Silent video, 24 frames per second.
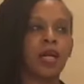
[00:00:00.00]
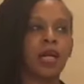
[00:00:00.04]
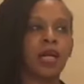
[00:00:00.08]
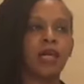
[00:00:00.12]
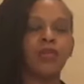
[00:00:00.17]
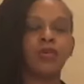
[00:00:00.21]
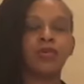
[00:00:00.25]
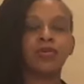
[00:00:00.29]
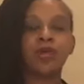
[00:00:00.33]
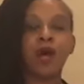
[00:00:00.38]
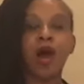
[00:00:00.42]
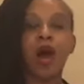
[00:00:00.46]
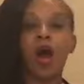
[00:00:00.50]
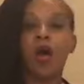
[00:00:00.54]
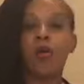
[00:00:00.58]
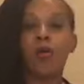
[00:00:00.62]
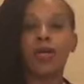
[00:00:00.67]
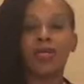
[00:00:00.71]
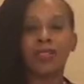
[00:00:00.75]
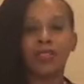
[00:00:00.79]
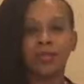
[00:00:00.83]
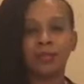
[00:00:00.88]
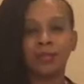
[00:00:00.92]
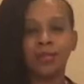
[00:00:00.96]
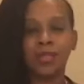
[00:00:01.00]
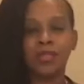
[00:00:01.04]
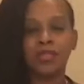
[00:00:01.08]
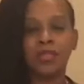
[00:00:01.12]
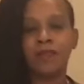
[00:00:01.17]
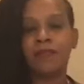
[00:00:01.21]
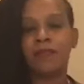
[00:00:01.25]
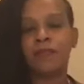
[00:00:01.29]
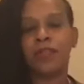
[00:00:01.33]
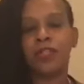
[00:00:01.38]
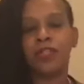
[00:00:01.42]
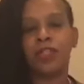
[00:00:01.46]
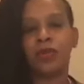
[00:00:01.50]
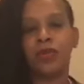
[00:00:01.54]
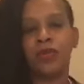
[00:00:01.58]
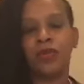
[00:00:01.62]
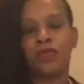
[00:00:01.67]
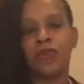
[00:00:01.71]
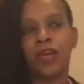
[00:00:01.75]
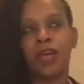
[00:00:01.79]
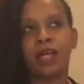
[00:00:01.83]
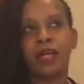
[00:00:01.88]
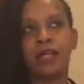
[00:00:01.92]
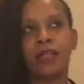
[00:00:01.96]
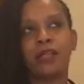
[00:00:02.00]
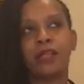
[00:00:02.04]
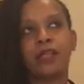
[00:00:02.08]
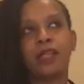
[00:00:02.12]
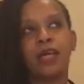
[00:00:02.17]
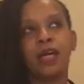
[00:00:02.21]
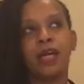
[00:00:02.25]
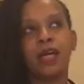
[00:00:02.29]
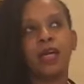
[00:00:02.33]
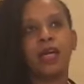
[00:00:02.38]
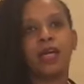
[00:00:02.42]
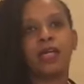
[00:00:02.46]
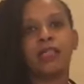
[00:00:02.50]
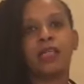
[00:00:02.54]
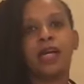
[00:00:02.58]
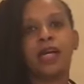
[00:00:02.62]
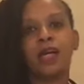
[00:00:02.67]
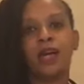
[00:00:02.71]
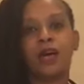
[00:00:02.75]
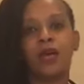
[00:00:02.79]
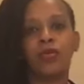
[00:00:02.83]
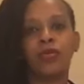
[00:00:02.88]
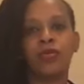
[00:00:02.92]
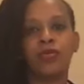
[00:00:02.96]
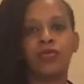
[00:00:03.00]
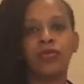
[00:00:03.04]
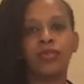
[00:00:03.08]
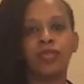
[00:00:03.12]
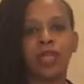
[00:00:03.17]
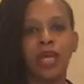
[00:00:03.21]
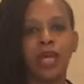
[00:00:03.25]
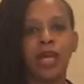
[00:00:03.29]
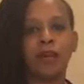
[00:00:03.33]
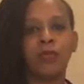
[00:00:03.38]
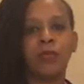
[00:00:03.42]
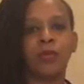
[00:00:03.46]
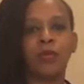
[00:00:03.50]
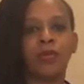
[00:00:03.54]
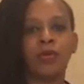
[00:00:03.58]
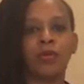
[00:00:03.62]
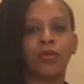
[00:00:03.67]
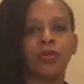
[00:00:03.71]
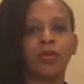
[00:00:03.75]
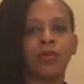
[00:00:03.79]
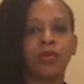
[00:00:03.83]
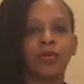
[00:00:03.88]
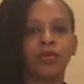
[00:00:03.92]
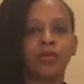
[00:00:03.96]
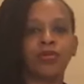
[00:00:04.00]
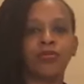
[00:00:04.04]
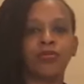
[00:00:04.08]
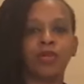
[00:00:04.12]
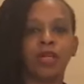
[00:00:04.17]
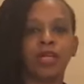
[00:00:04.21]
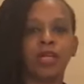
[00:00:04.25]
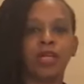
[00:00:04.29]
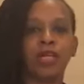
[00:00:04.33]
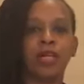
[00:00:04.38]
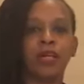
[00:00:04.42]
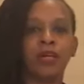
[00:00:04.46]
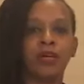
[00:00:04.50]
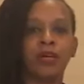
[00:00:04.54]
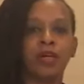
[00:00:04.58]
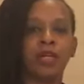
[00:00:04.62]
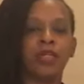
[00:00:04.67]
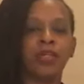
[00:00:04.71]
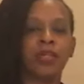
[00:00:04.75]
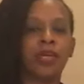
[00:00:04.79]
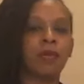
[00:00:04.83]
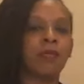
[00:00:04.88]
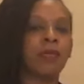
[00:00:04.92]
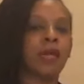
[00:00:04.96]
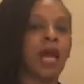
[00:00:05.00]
And there's always something different to do in Vegas because I don't gamble or drink or anything,